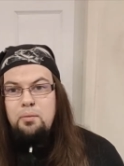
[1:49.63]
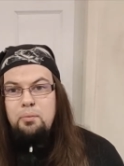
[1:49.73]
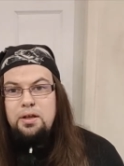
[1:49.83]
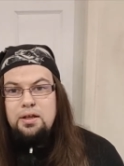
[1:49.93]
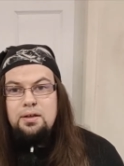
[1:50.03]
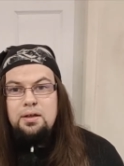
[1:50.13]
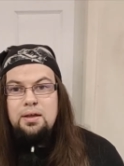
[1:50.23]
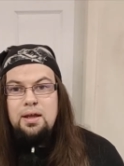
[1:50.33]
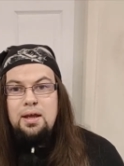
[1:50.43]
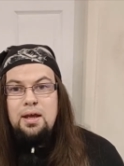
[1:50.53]
but they did
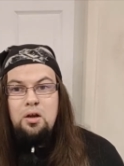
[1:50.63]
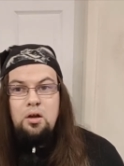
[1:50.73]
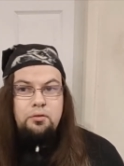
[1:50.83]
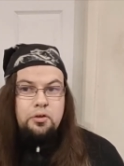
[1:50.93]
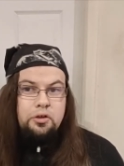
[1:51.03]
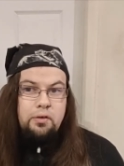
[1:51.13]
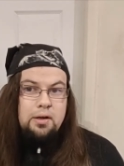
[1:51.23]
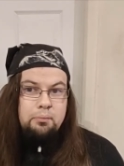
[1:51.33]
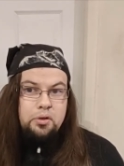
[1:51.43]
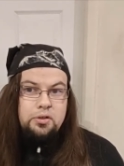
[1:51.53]
air a lot of
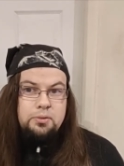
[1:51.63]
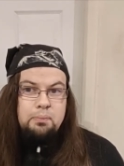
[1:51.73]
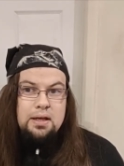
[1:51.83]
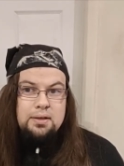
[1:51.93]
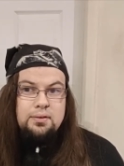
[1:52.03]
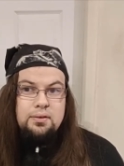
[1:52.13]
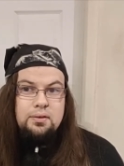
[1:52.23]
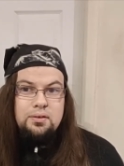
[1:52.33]
underground British bands,